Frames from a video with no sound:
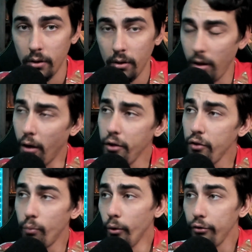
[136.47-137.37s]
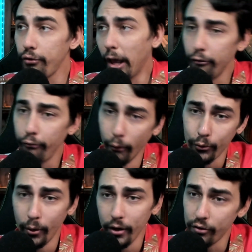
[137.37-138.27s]
You say in
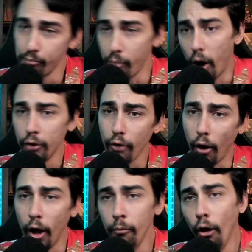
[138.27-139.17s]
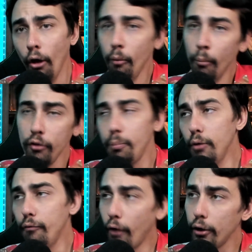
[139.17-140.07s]
420s and bong time, must be
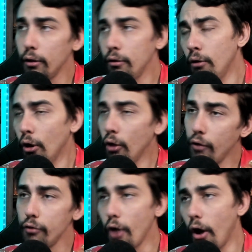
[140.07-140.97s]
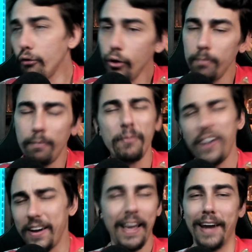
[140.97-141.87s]
fucking... That's how cute...
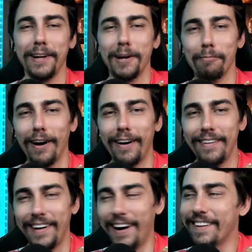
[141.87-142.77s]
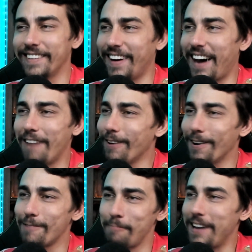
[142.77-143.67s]
Fuck out of here, bro. I don't know. I've
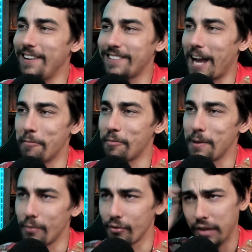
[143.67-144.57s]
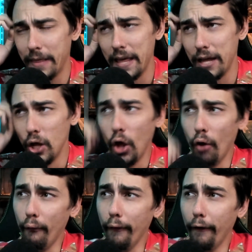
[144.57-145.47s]
heard many times people say that.
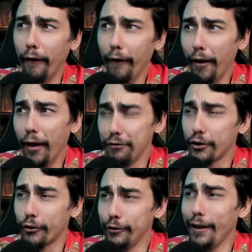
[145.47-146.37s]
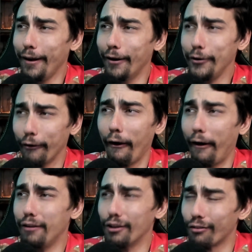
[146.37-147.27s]
Well, as a creator, your
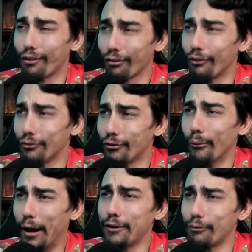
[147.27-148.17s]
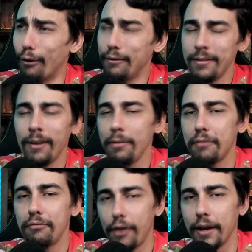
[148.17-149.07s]
audience is a direct... No,
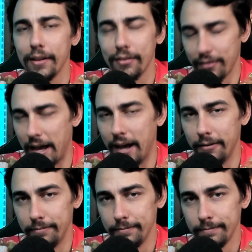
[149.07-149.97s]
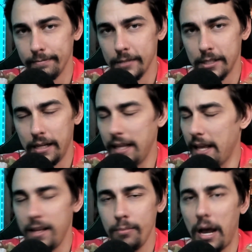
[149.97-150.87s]
the fuck it's not. All right?
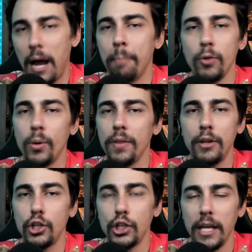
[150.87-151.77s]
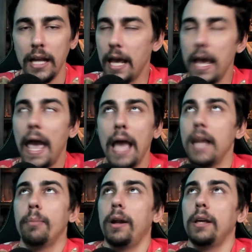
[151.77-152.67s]
I'm doing this shit.
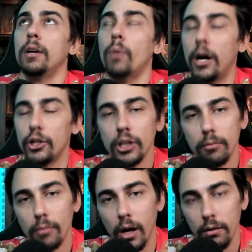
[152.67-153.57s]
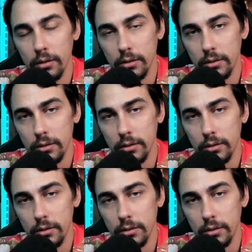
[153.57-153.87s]
Anybody can watch it, bro.